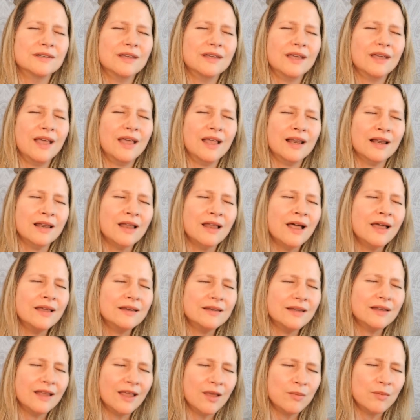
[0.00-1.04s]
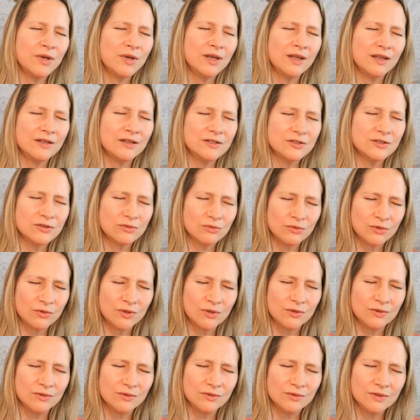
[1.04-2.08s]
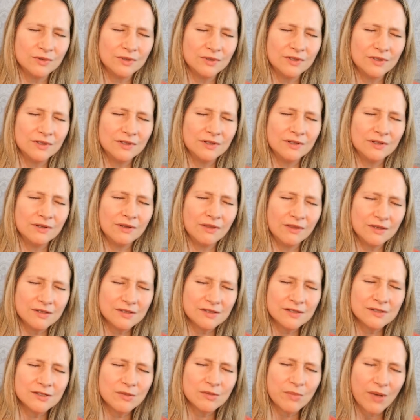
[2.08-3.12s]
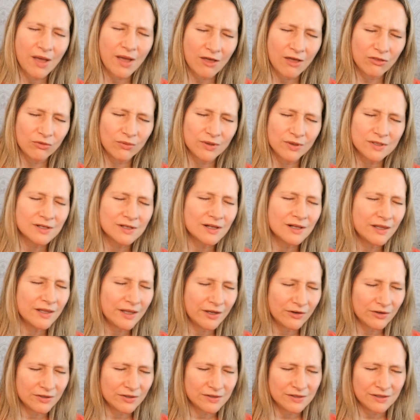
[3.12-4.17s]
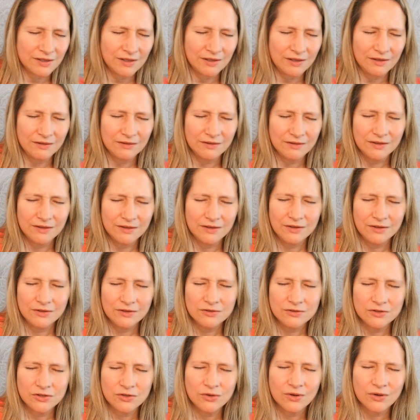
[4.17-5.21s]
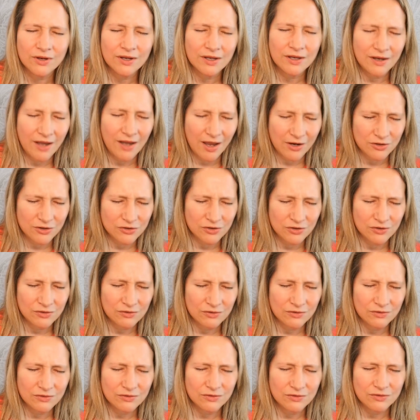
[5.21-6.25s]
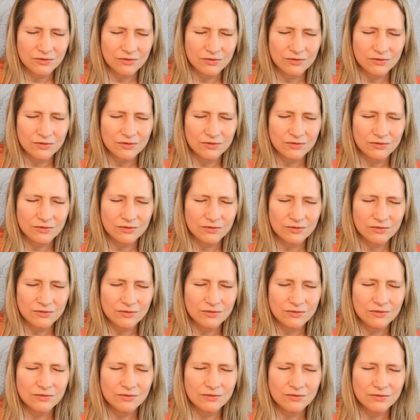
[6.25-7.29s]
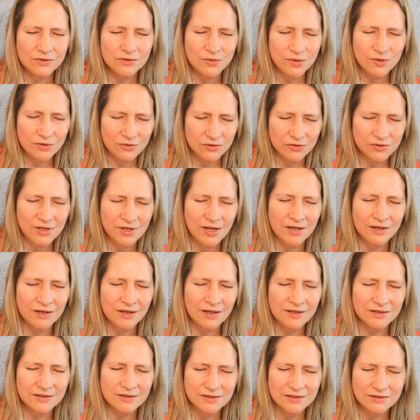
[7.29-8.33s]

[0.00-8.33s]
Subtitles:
and light emanates through you. This is the pathway to clarity, to your connection. Do you understand us?